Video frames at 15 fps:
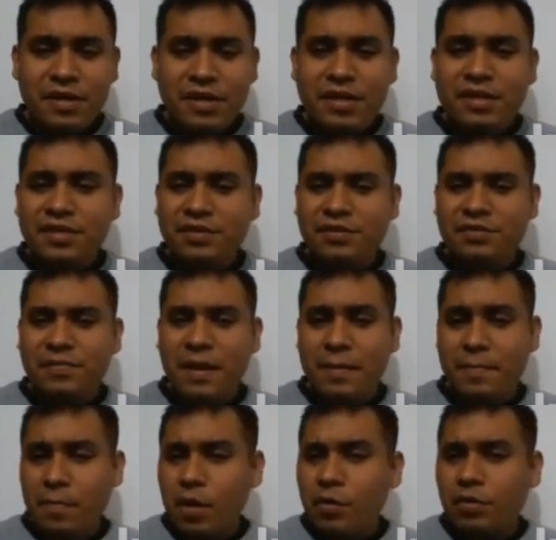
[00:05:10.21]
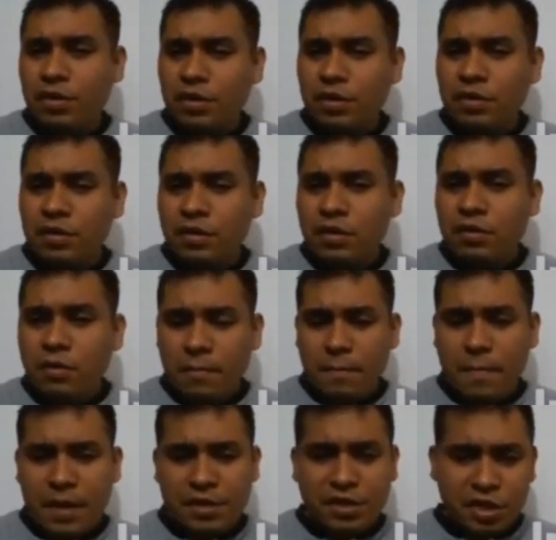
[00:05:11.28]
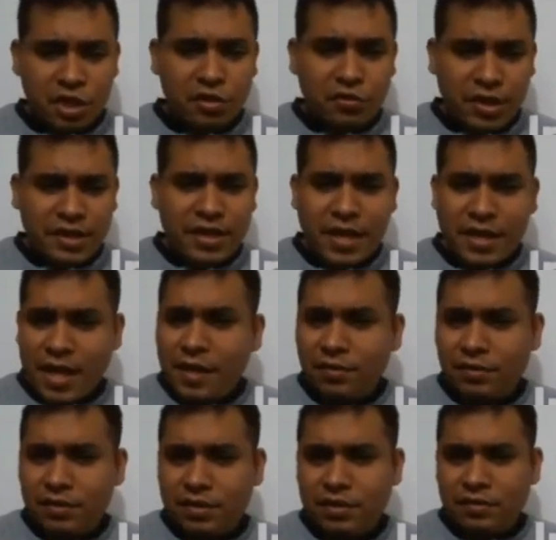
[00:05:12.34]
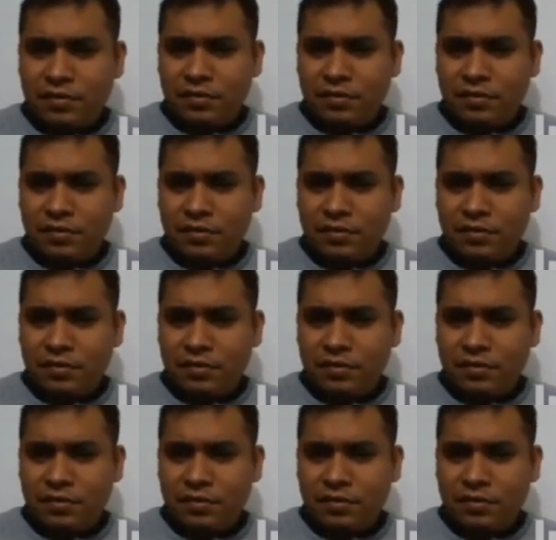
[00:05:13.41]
is used by both, by children and adults?